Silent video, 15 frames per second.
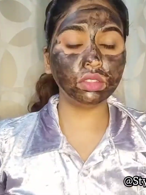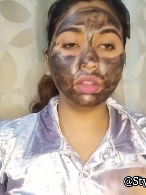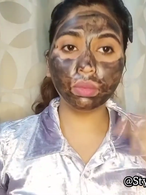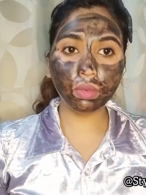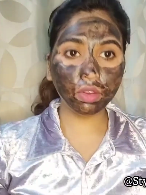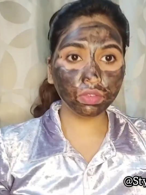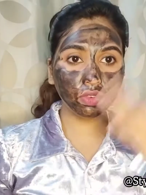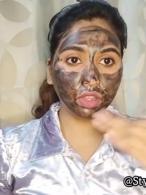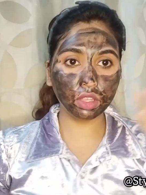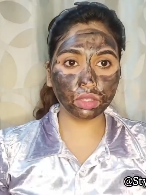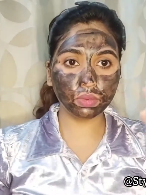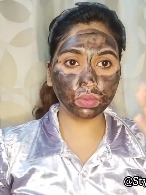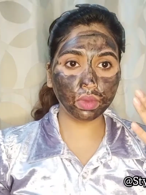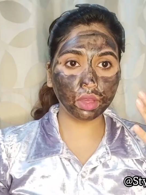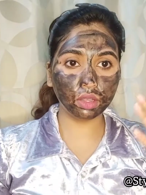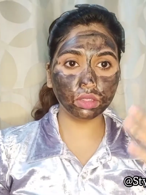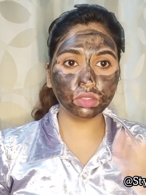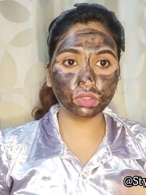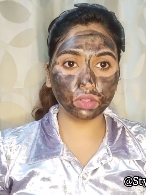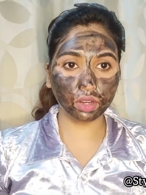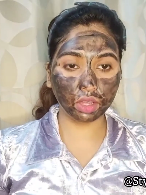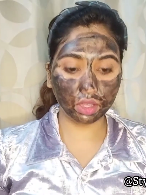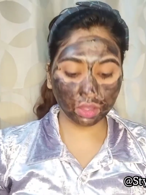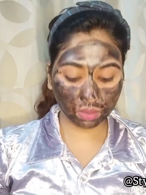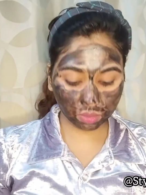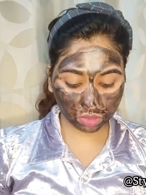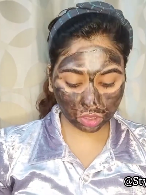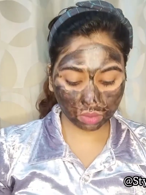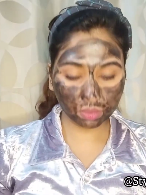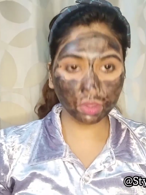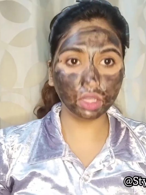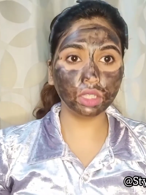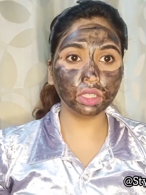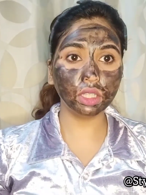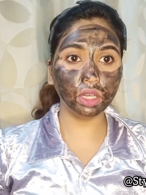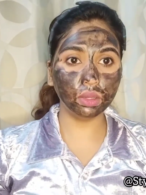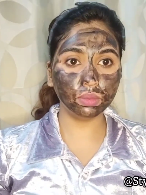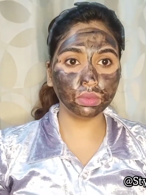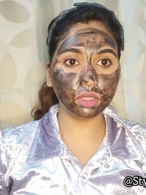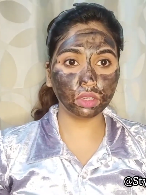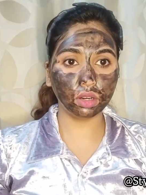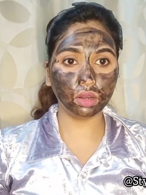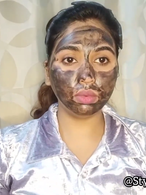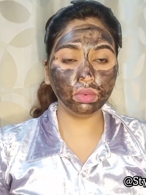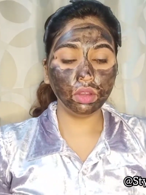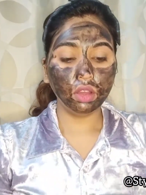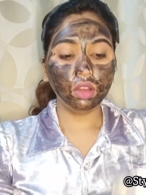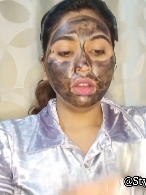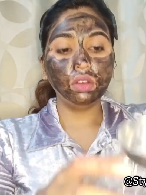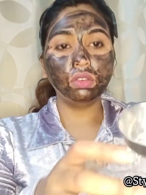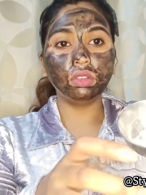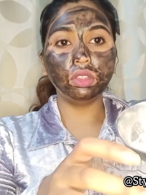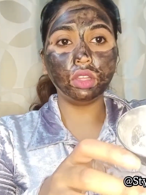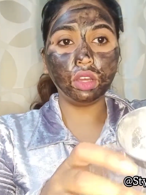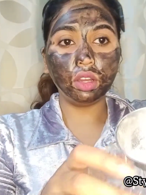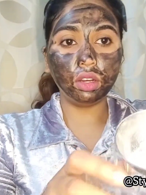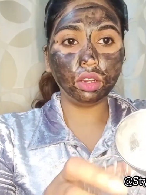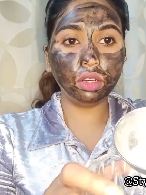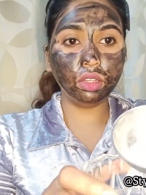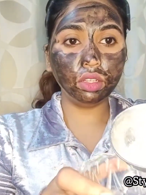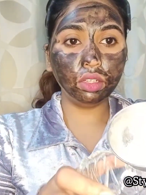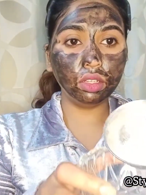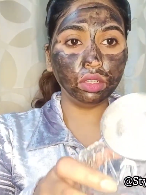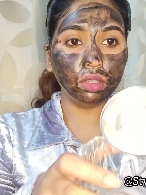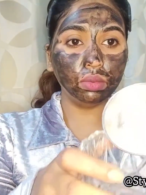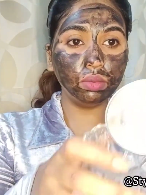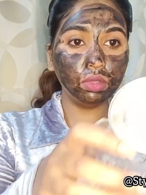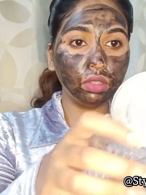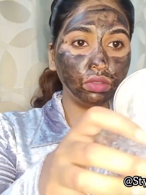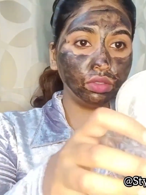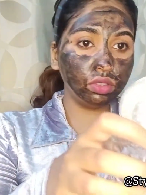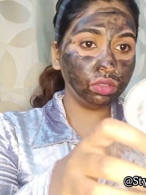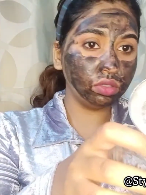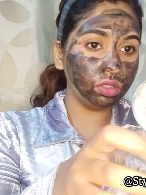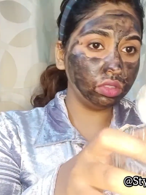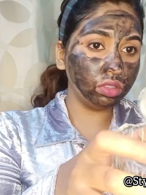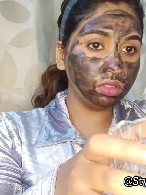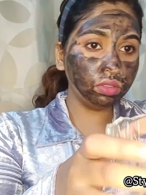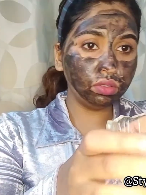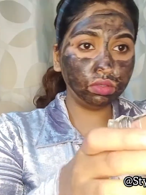Till my face pack is drying, I'm gonna make the lip scrub. For that I need a little bit of sugar,